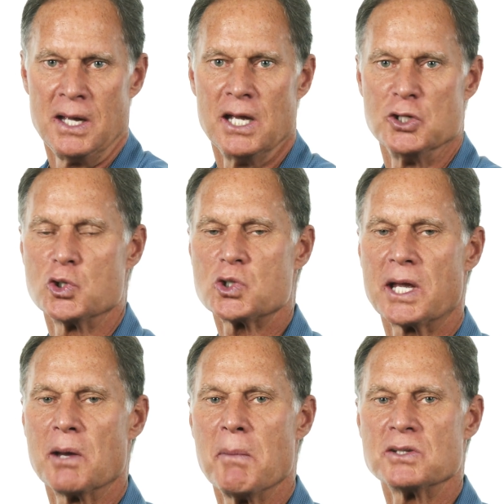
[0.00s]
It
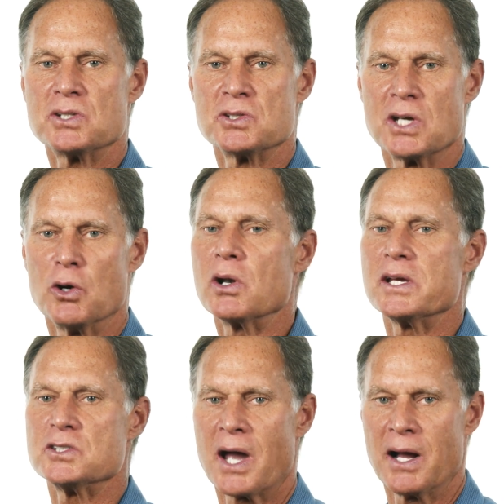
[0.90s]
usually commences in
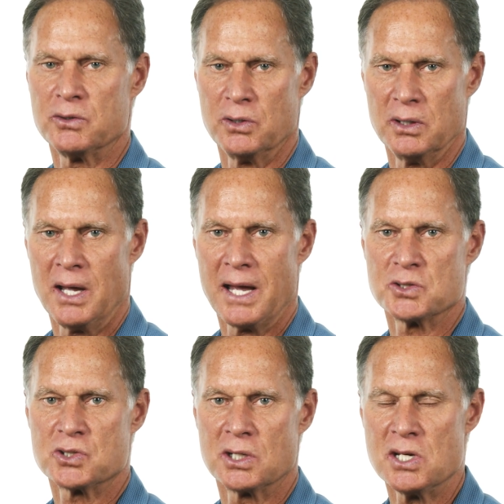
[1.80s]
early childhood,
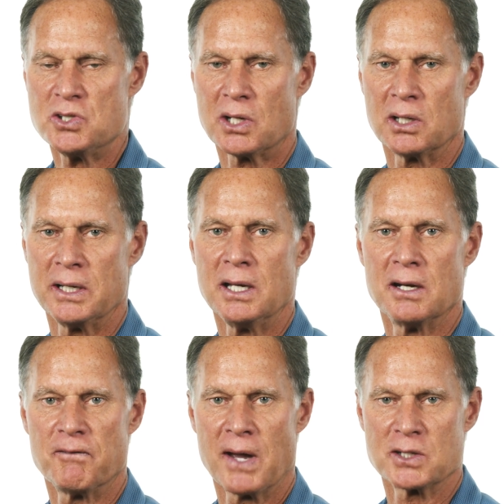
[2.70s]
and statistically,
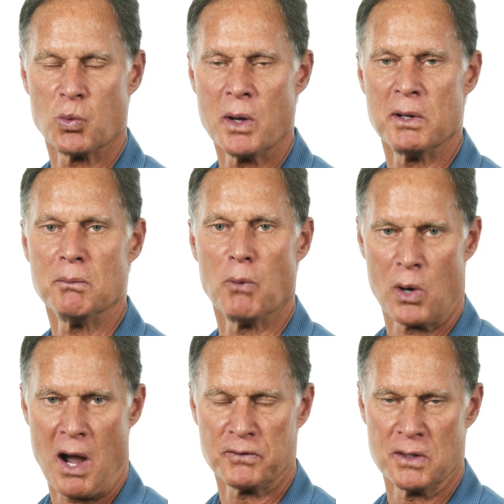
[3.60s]
it affects women
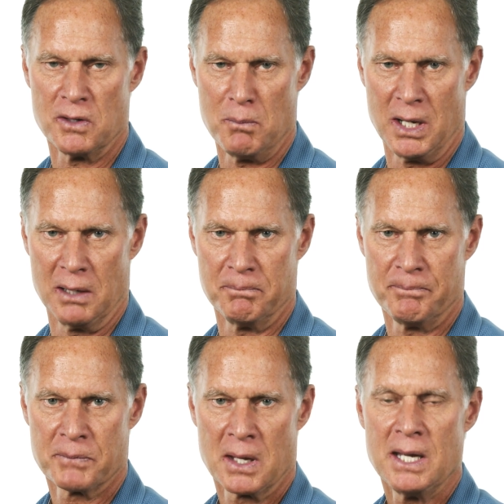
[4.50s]
more often than men,
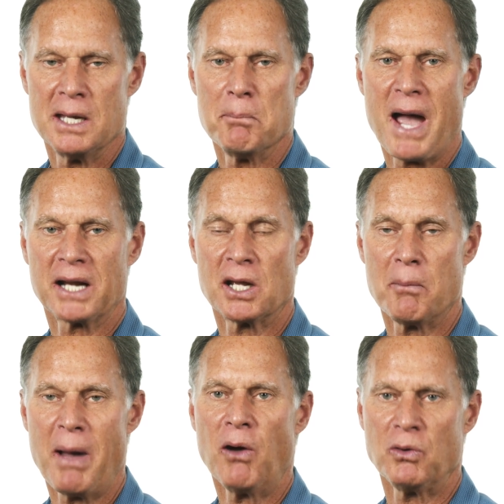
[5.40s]
impacting
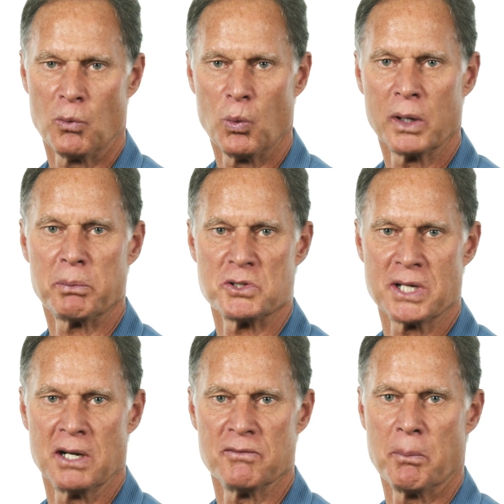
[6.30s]
about
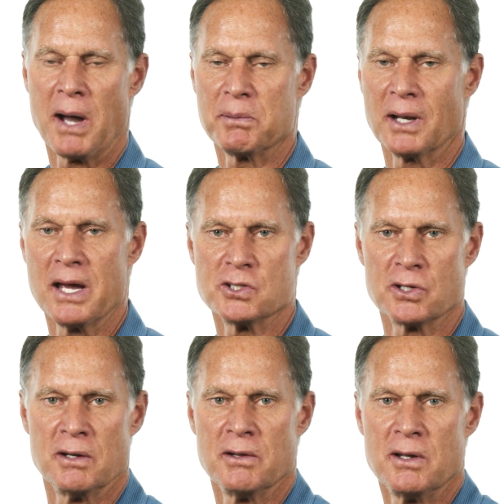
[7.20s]
1% of the population.